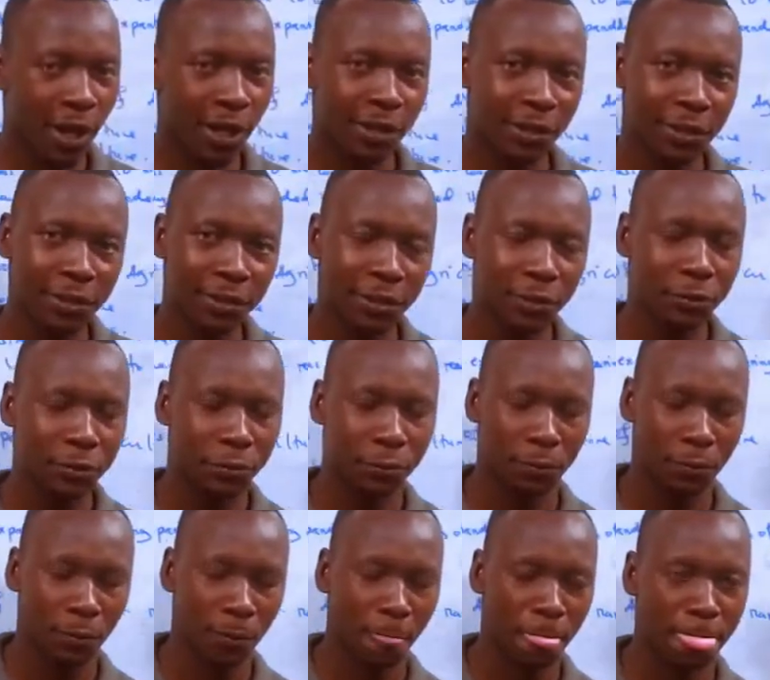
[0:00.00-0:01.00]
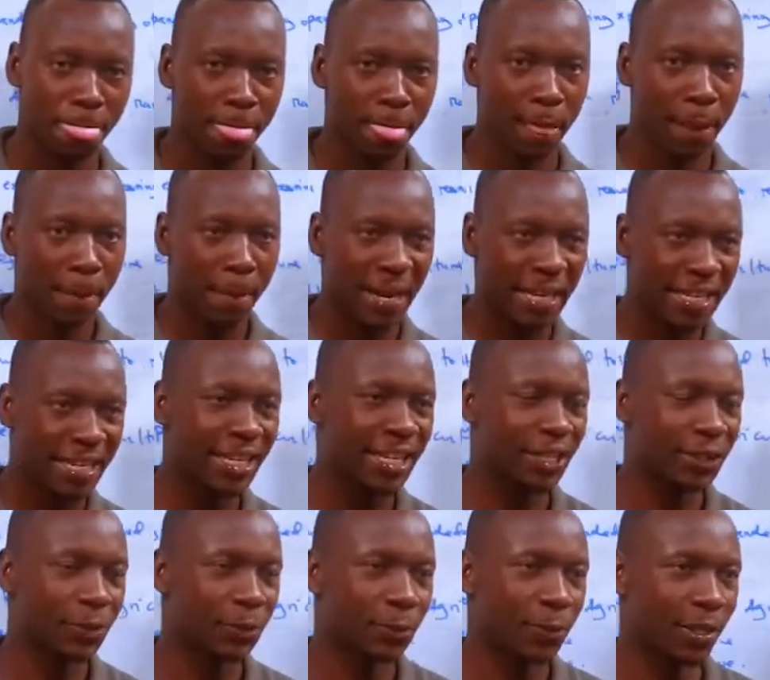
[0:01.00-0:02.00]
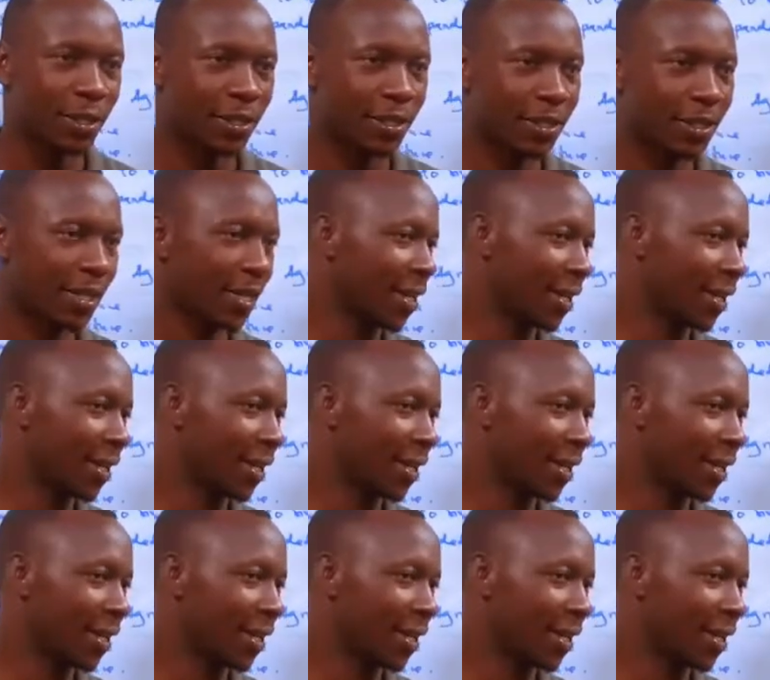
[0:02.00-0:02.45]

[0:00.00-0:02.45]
It is true, my dear student,